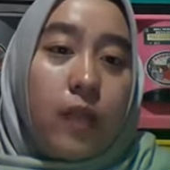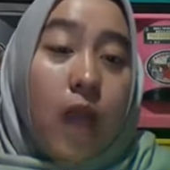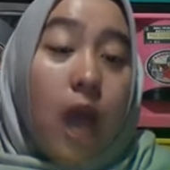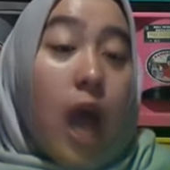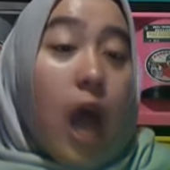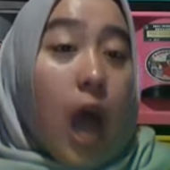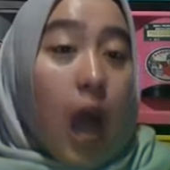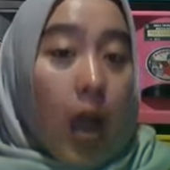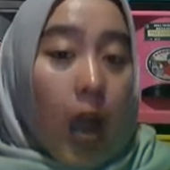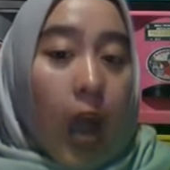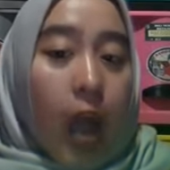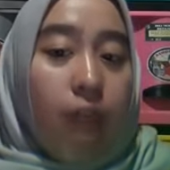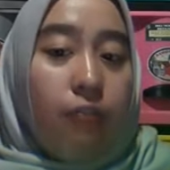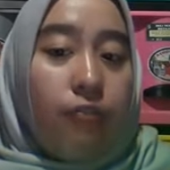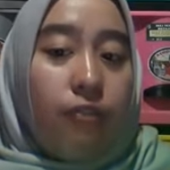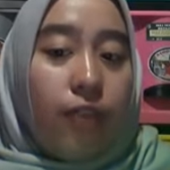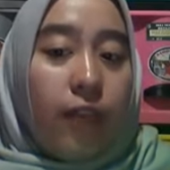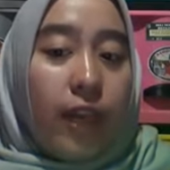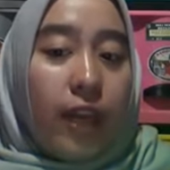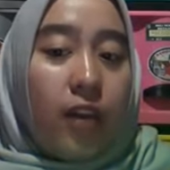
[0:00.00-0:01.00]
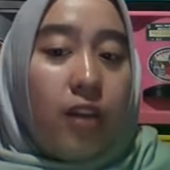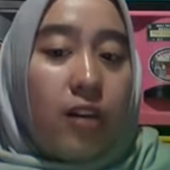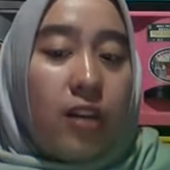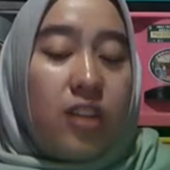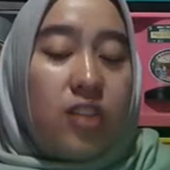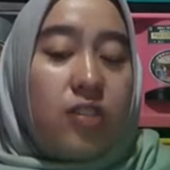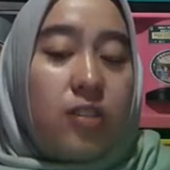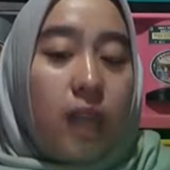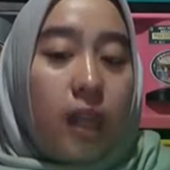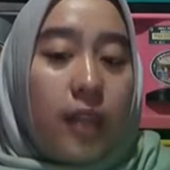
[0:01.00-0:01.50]
A conflict
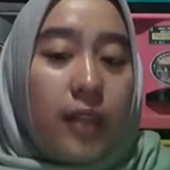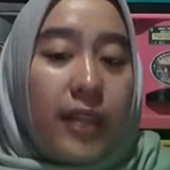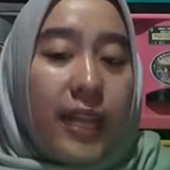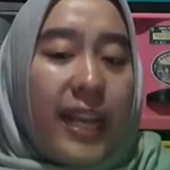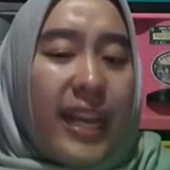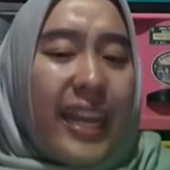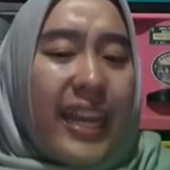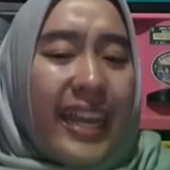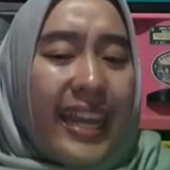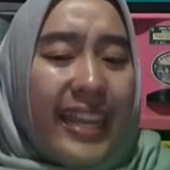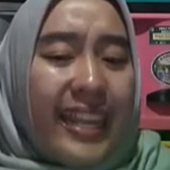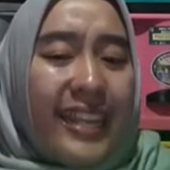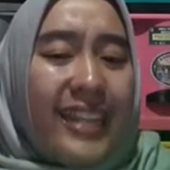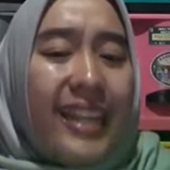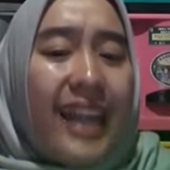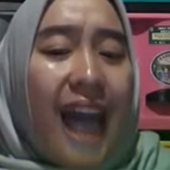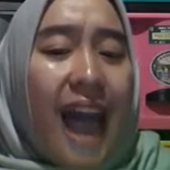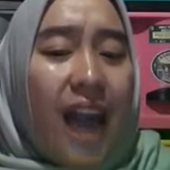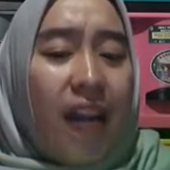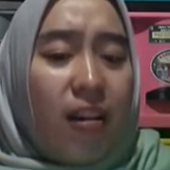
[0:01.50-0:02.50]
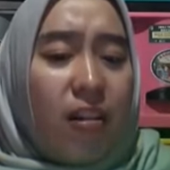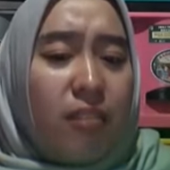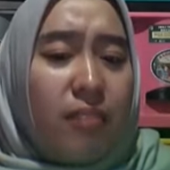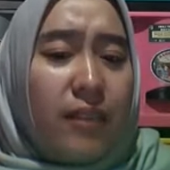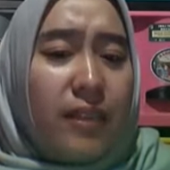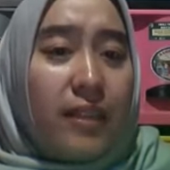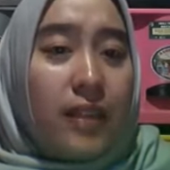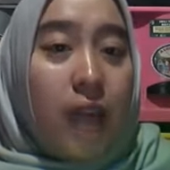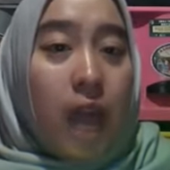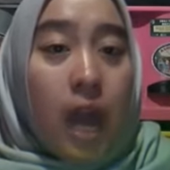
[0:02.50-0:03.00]
results in heated
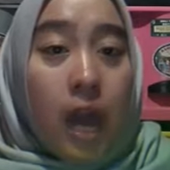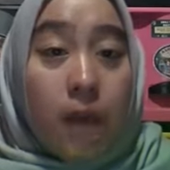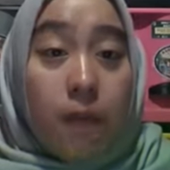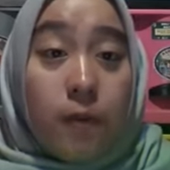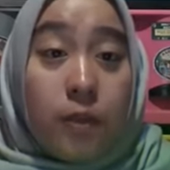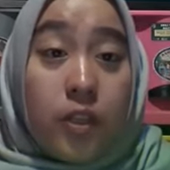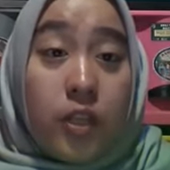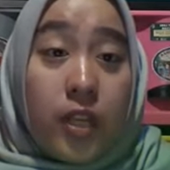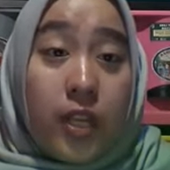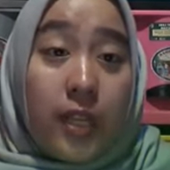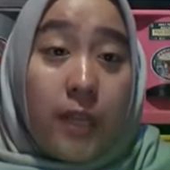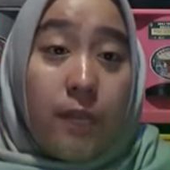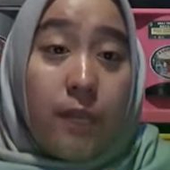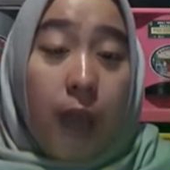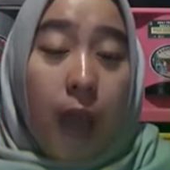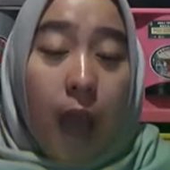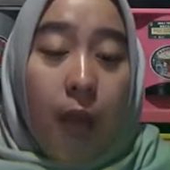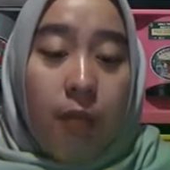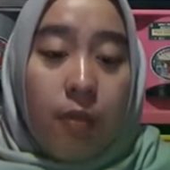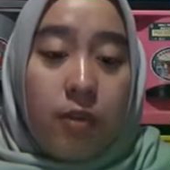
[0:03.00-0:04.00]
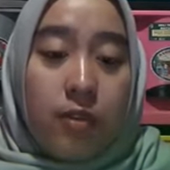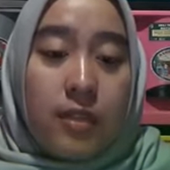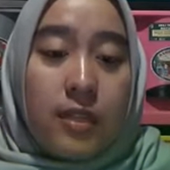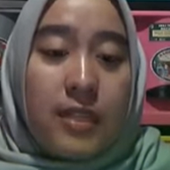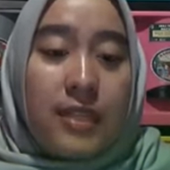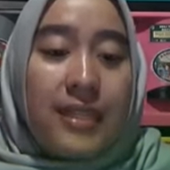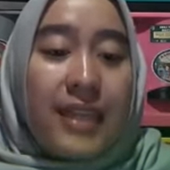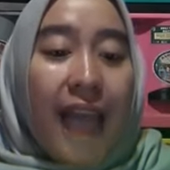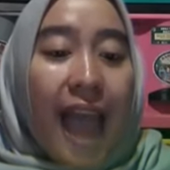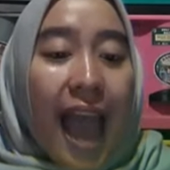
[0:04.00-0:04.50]
argument, physical
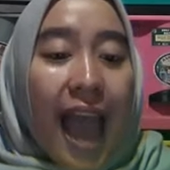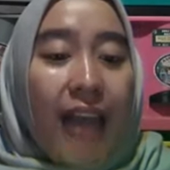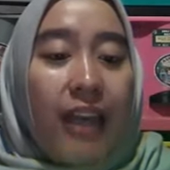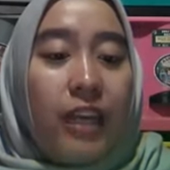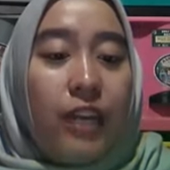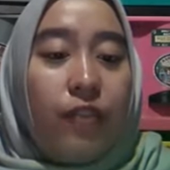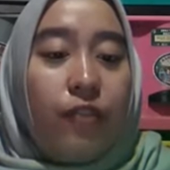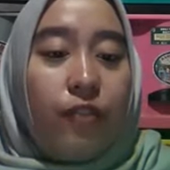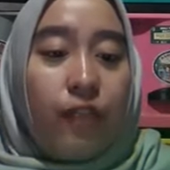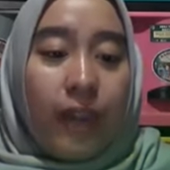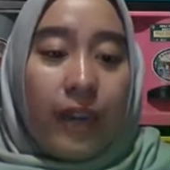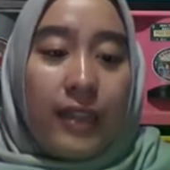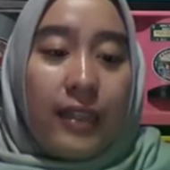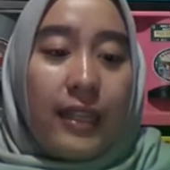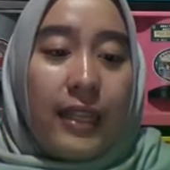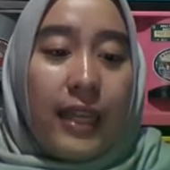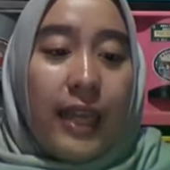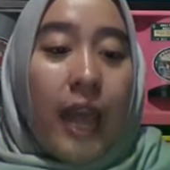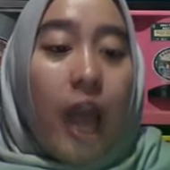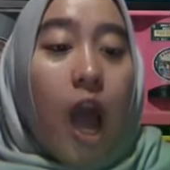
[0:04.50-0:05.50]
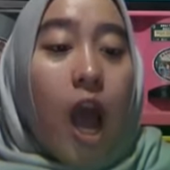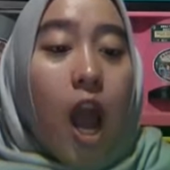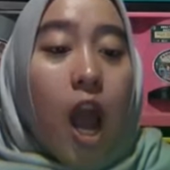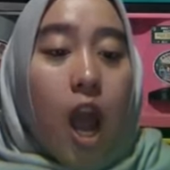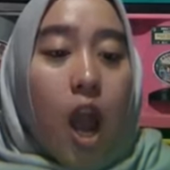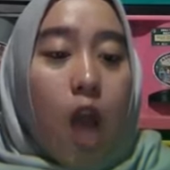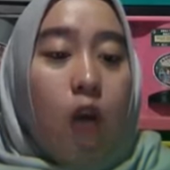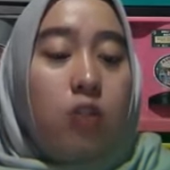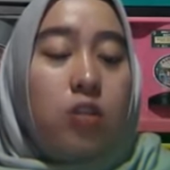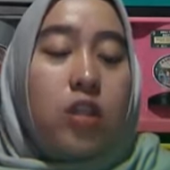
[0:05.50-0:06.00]
abuses, and definitely
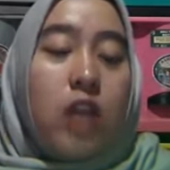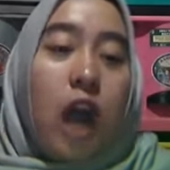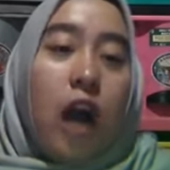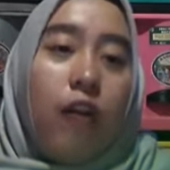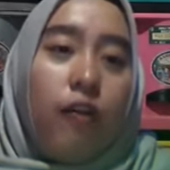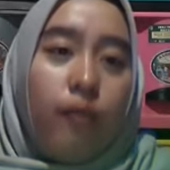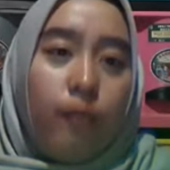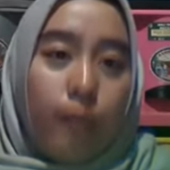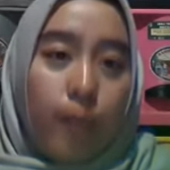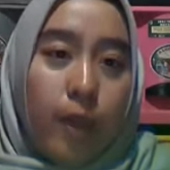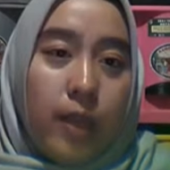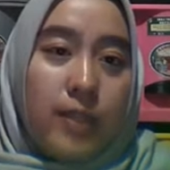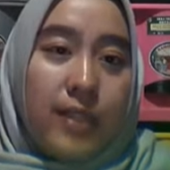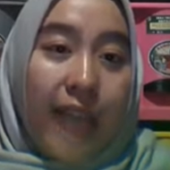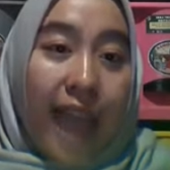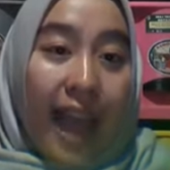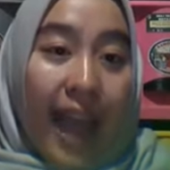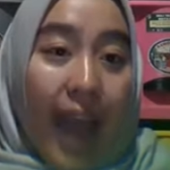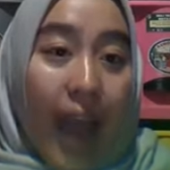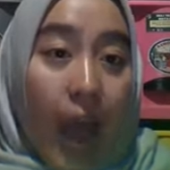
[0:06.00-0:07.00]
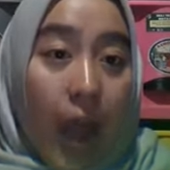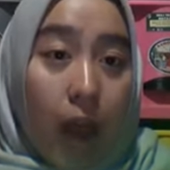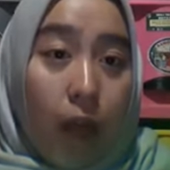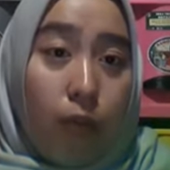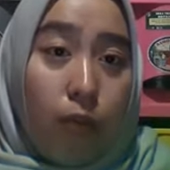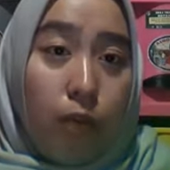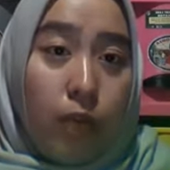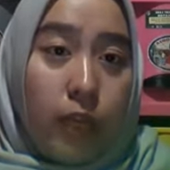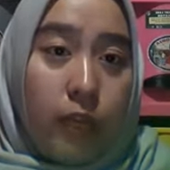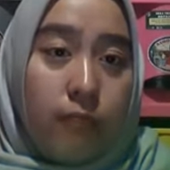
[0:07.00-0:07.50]
loss of peace and
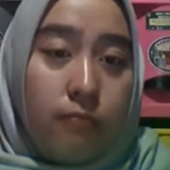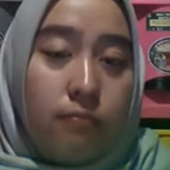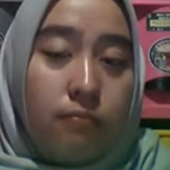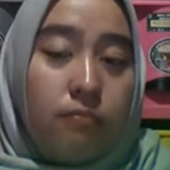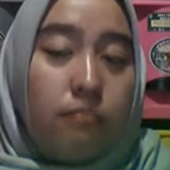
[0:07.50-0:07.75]
harmony.